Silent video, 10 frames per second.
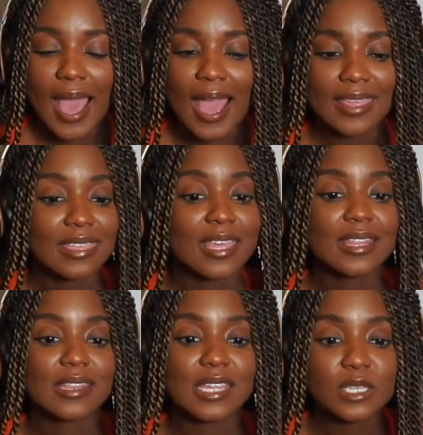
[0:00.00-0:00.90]
I
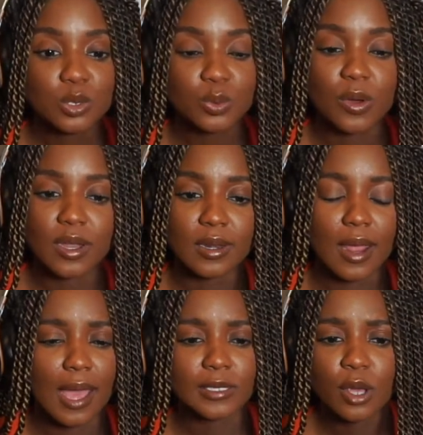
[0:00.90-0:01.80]
think this one,
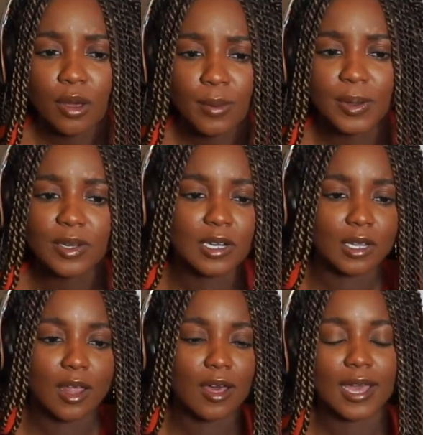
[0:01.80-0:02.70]
I talk about it a
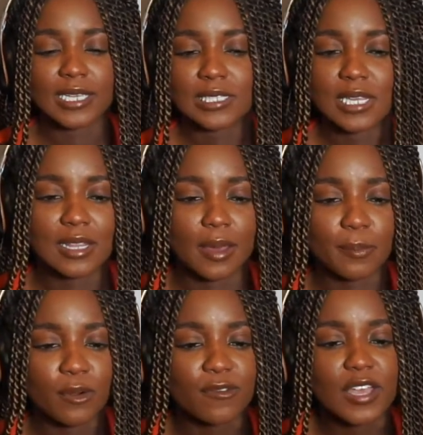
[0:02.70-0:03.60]
lot. I say that
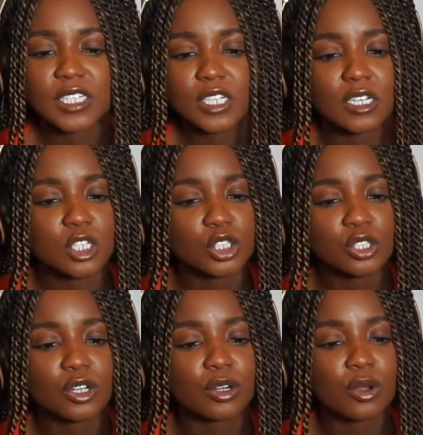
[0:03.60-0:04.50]
perfection is
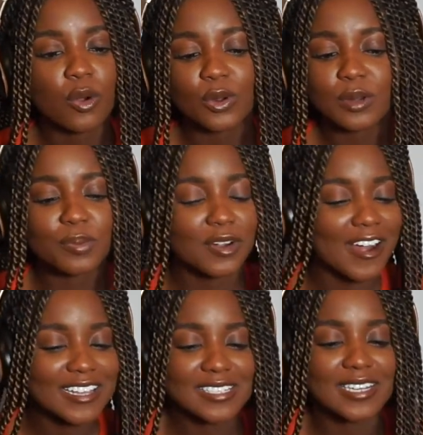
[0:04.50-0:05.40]
sugar-coated
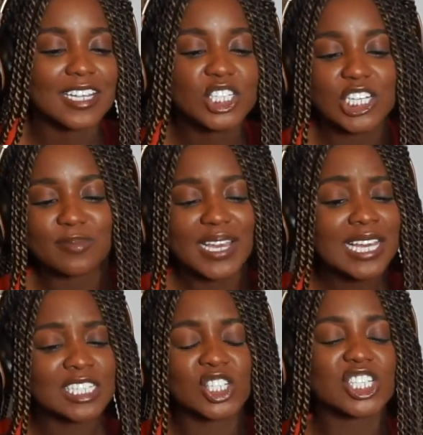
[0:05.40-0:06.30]
procrastination
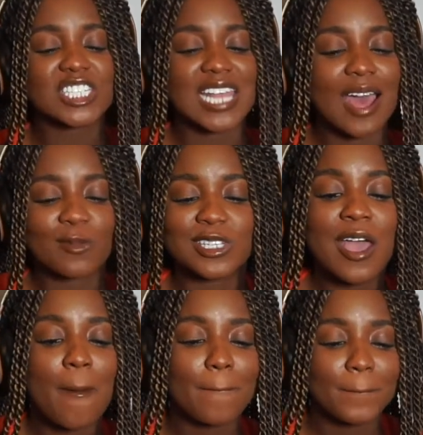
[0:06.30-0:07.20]
because it just sounds
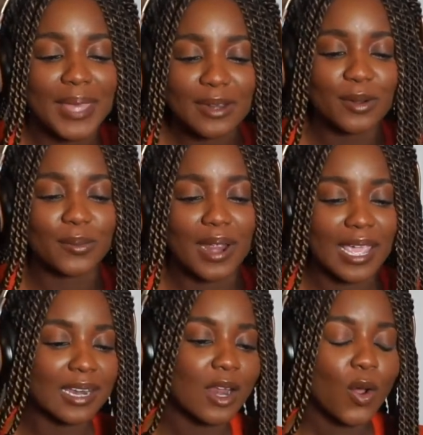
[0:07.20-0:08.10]
better,
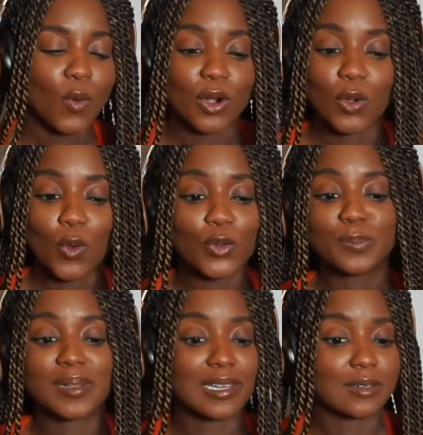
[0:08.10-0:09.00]
right? Or
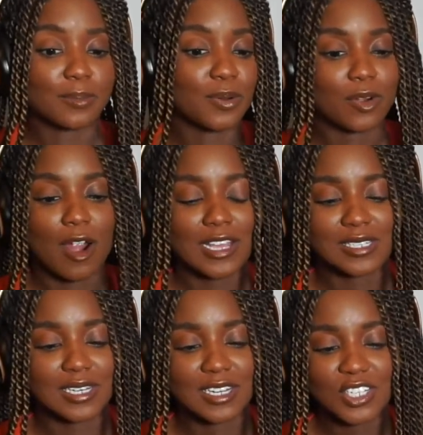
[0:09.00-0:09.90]
gold-plated
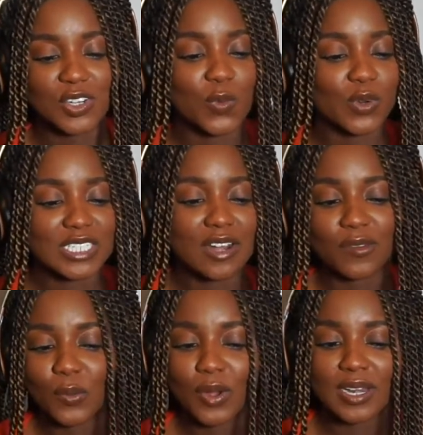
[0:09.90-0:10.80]
procrastination,
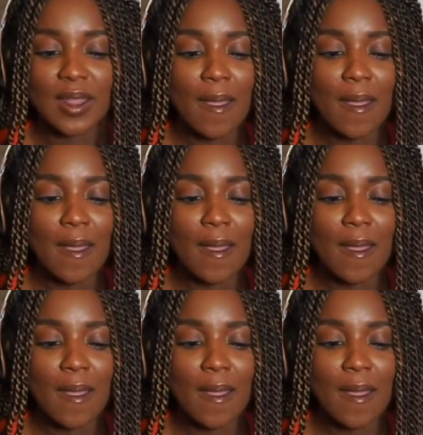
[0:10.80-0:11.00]
whichever one.